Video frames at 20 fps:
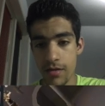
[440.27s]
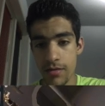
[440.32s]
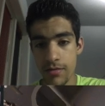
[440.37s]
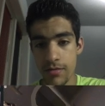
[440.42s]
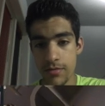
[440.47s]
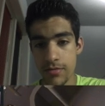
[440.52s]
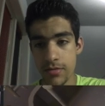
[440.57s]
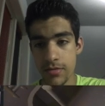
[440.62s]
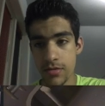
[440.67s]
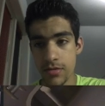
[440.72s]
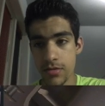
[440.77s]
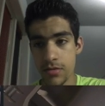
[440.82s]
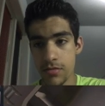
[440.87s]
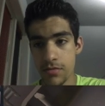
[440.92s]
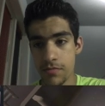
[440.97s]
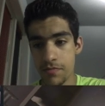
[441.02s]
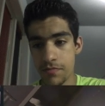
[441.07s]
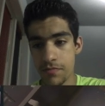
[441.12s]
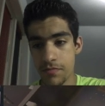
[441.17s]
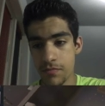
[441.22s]

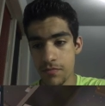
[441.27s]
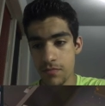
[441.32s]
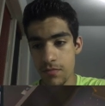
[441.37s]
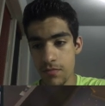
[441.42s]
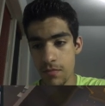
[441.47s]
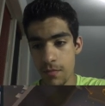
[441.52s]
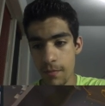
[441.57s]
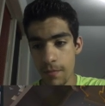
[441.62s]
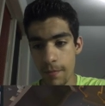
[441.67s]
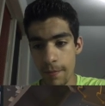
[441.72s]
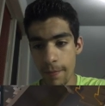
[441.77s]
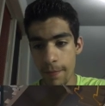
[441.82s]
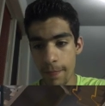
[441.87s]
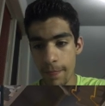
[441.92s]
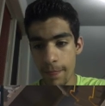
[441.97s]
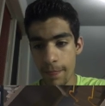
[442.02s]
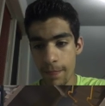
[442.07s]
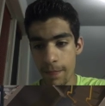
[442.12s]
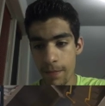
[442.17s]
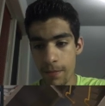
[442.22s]

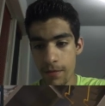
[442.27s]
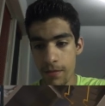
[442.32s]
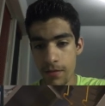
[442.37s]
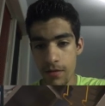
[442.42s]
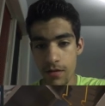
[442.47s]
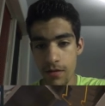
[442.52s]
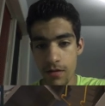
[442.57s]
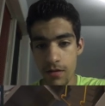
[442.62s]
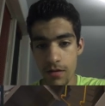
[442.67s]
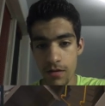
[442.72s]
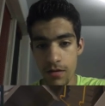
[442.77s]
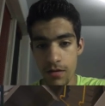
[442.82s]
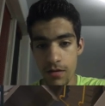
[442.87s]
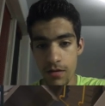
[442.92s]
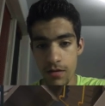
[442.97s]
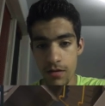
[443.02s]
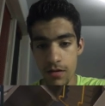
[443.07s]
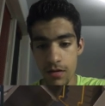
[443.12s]
Nothing is said.